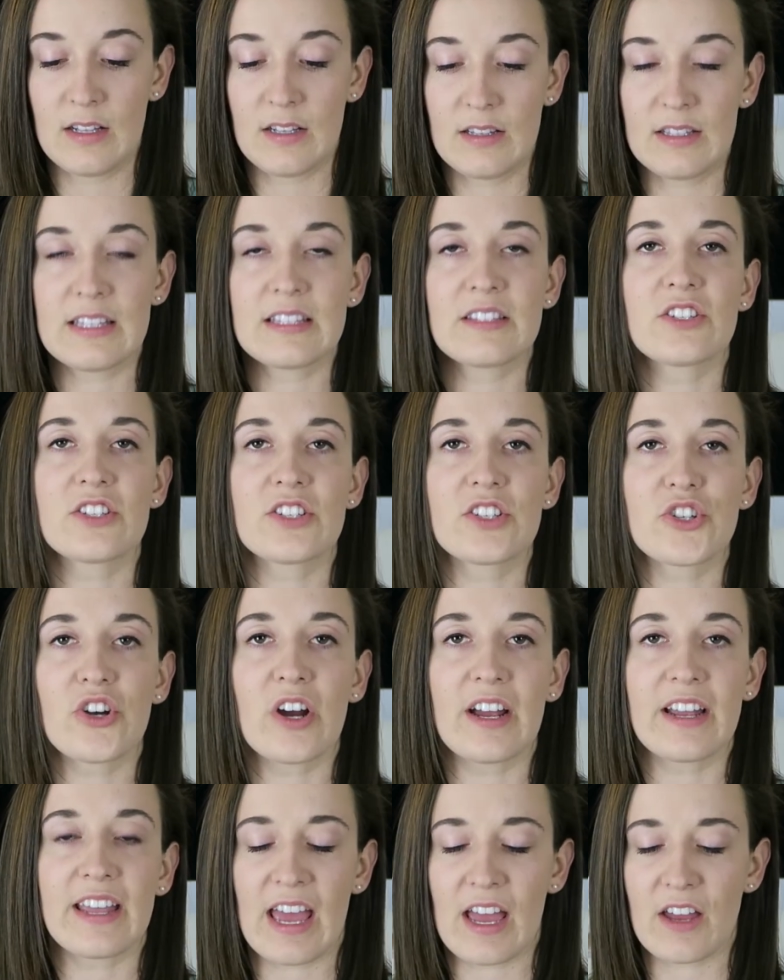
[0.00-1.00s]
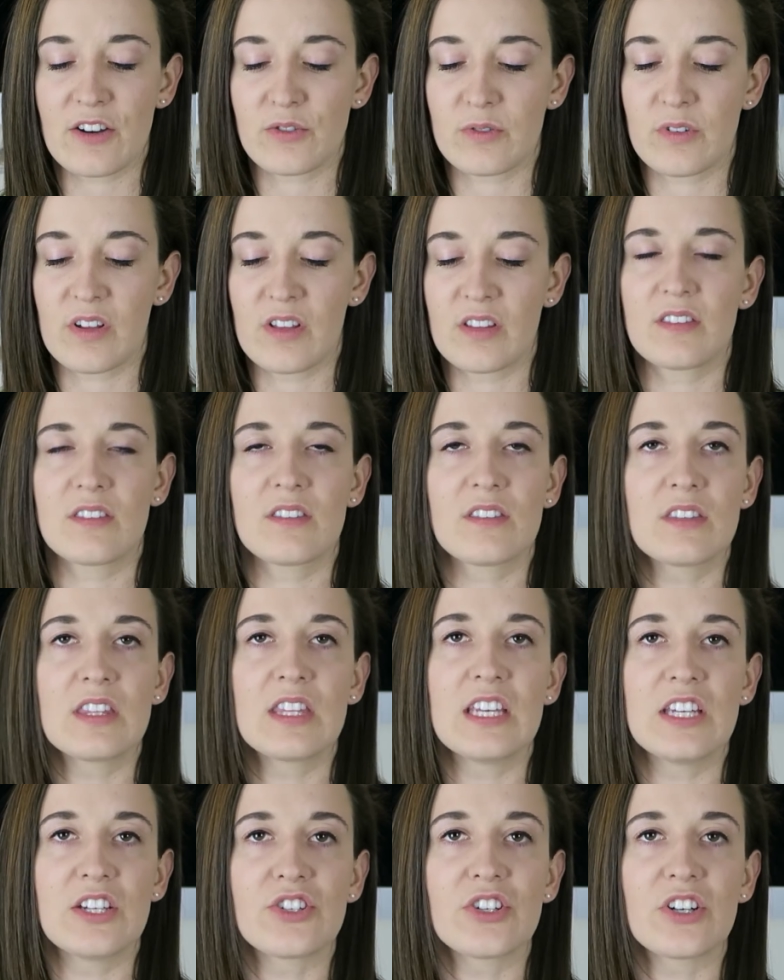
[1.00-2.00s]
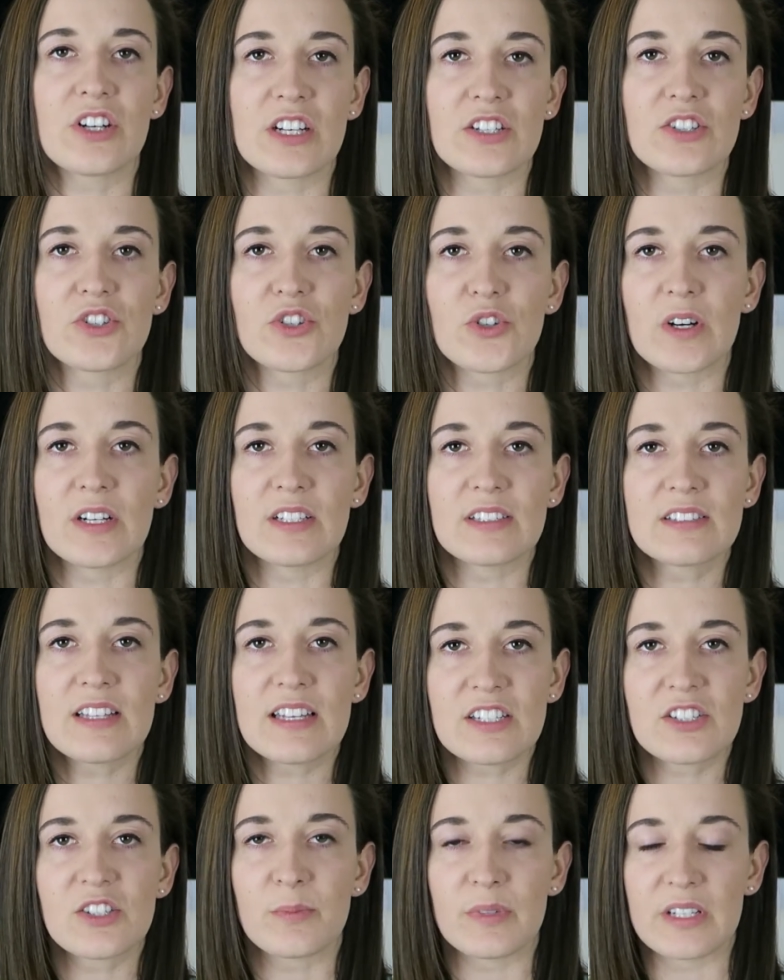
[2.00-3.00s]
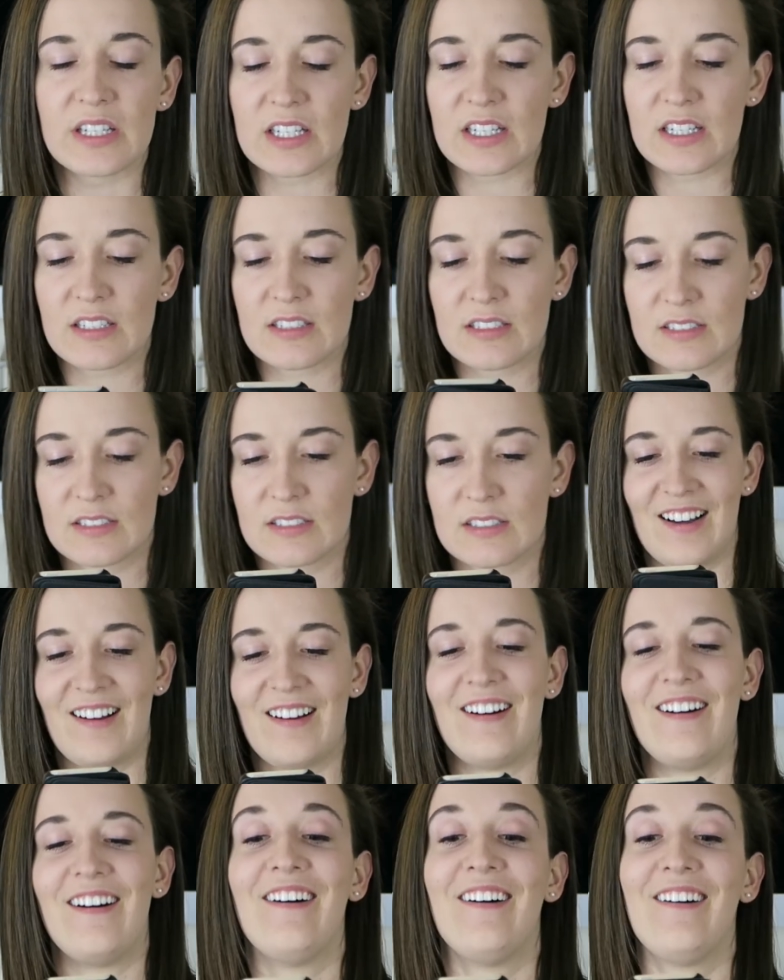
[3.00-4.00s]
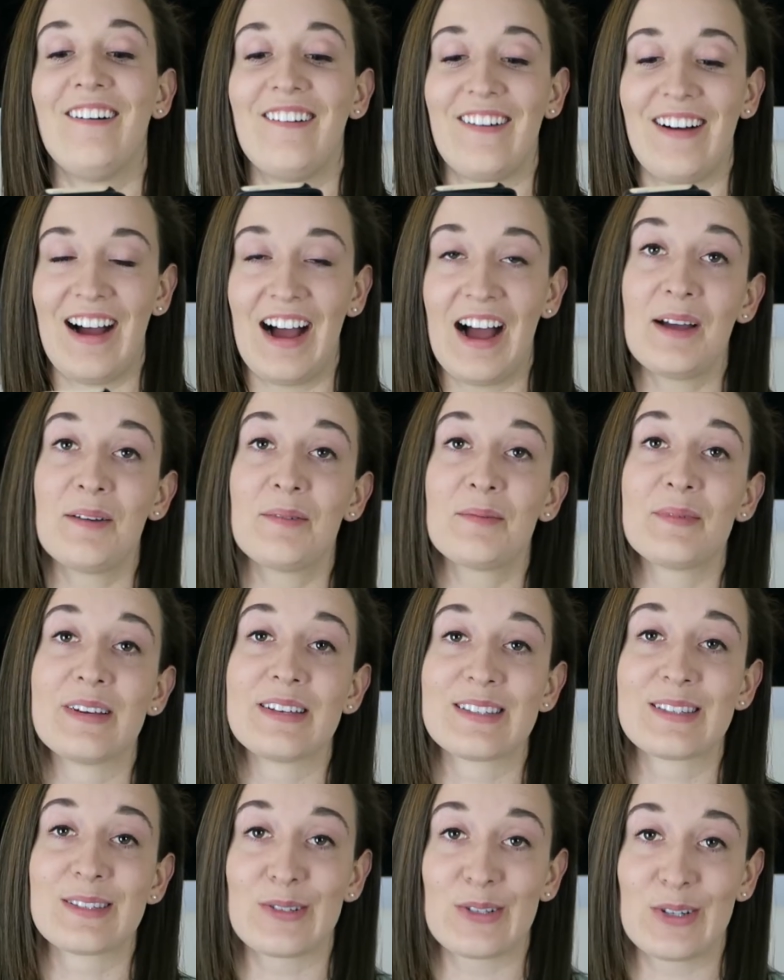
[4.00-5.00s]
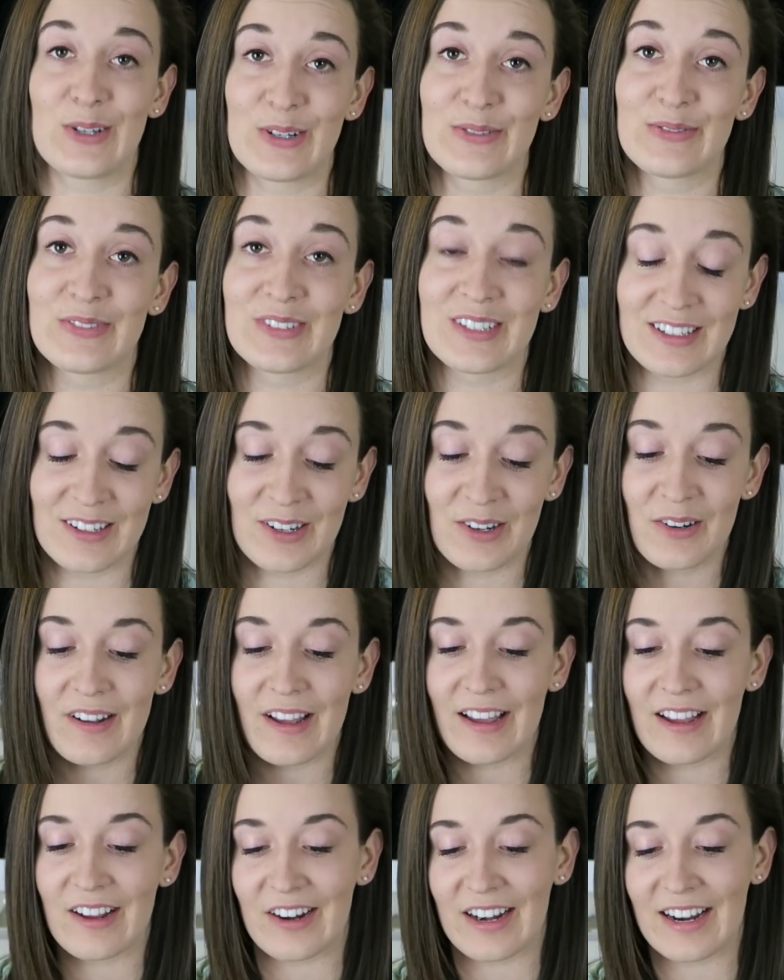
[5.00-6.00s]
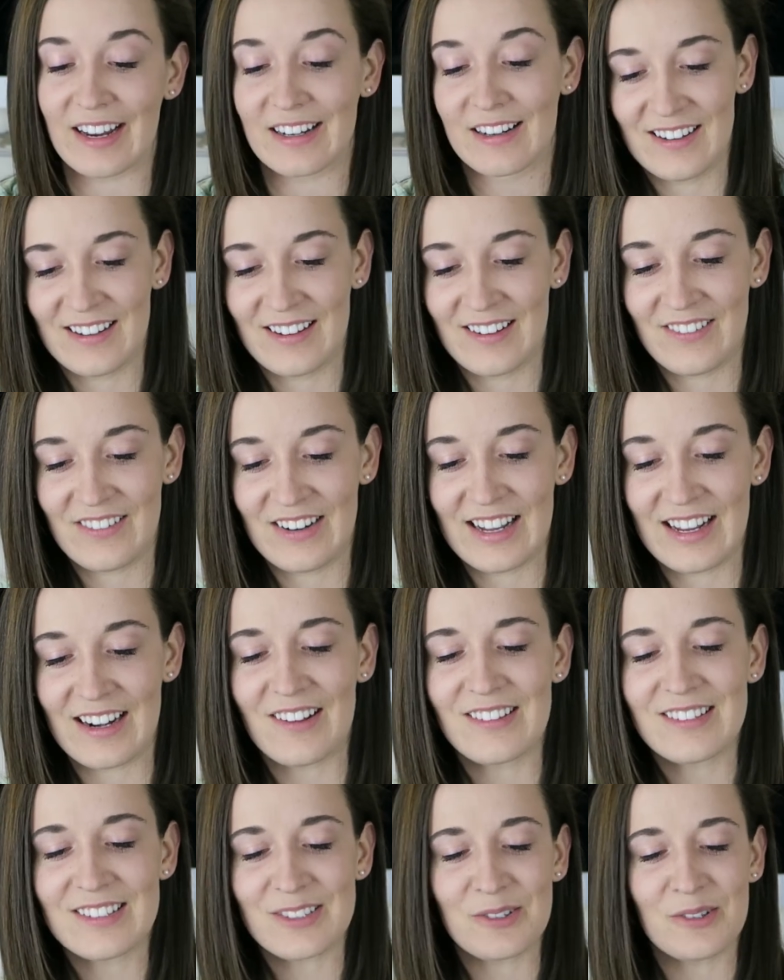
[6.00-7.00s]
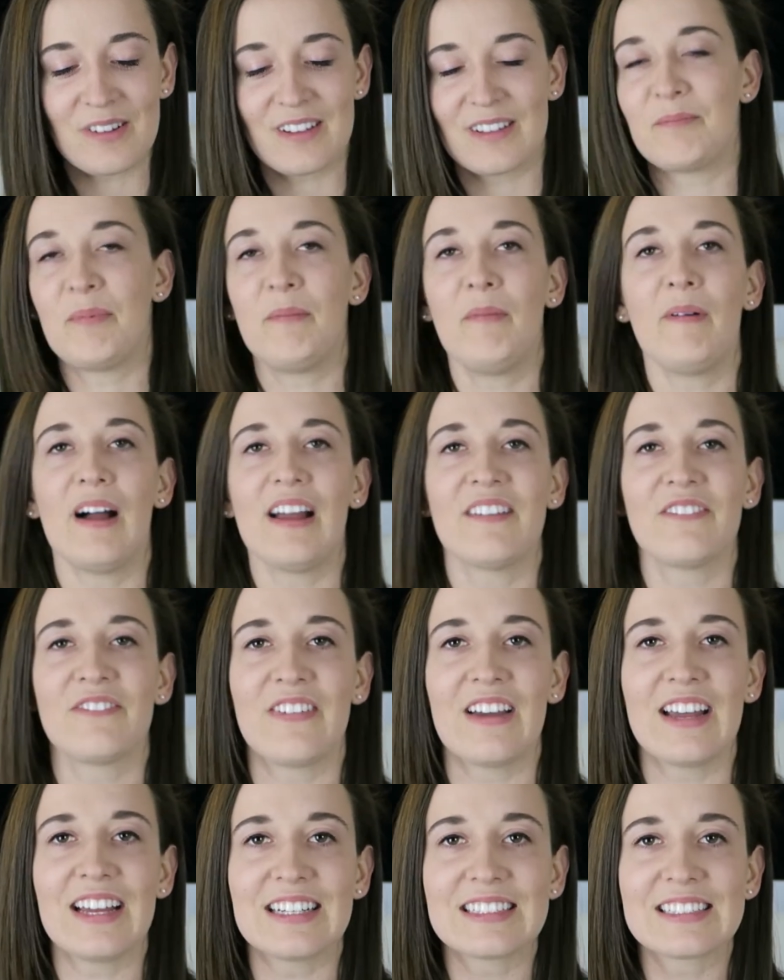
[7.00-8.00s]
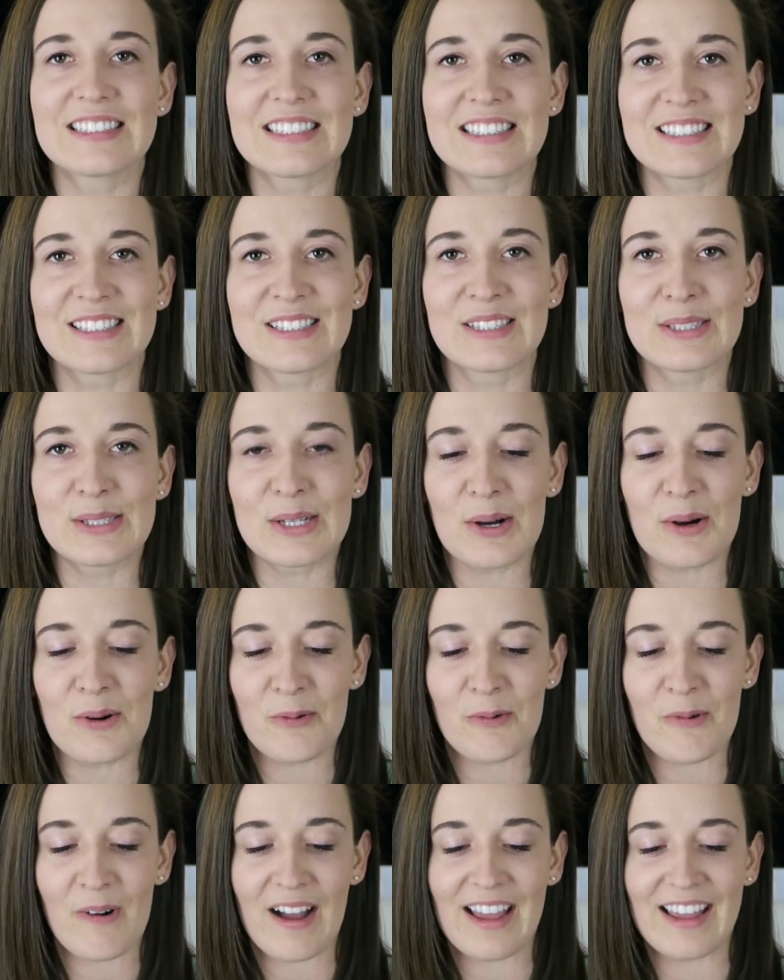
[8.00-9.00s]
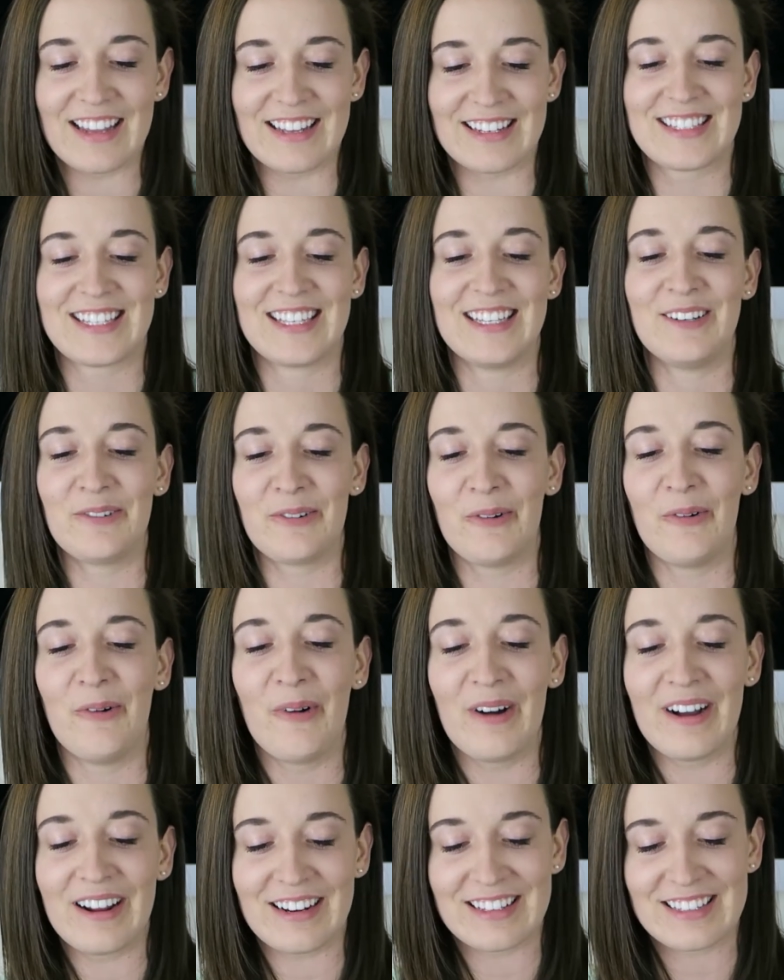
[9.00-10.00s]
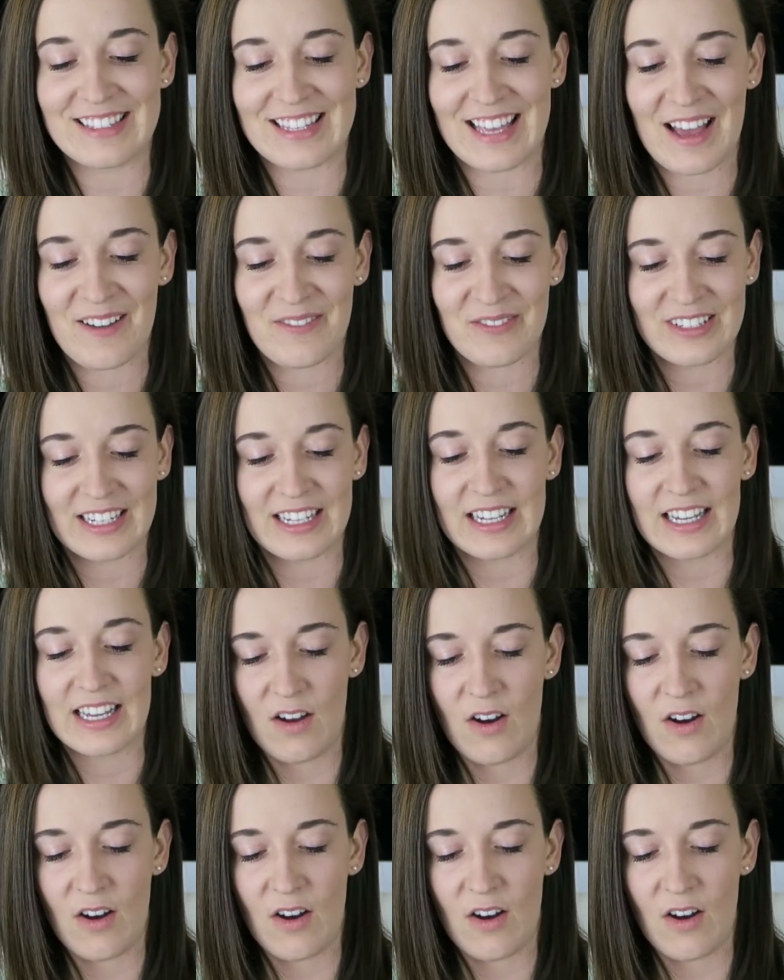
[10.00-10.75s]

Let's just try casual t-shirt and shorts. That should be good. Oh, I'm a surfer. Okay, great. All right. Also, my face is so white. What is happening?